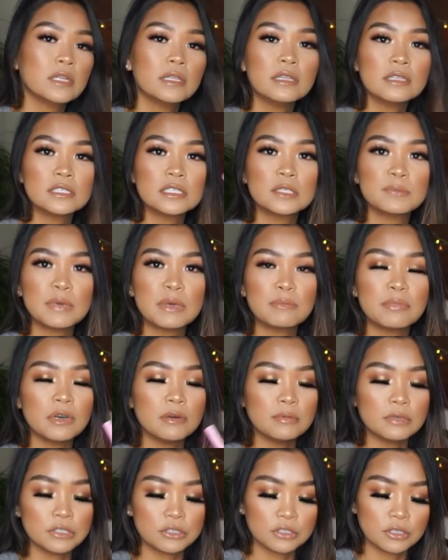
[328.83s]
This is my
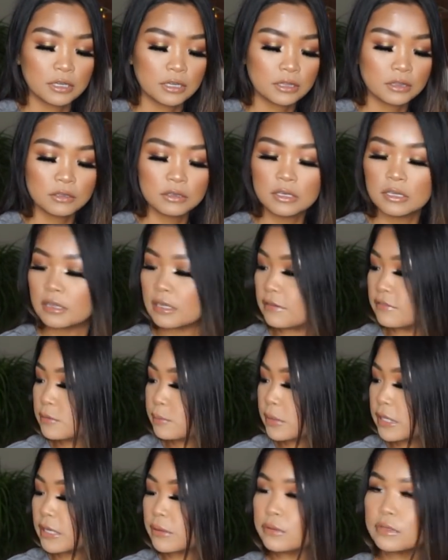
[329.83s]
Boba Shaw, and Luna loves
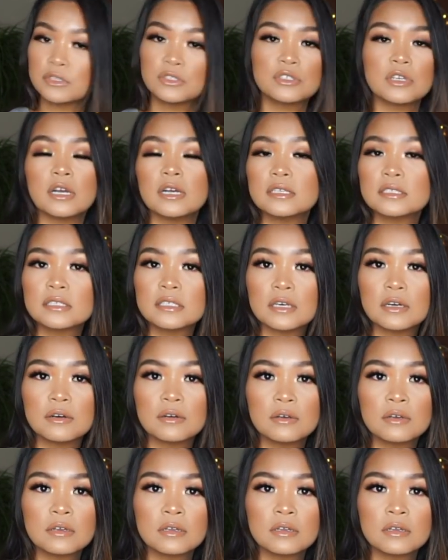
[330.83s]
playing with Shaw, so.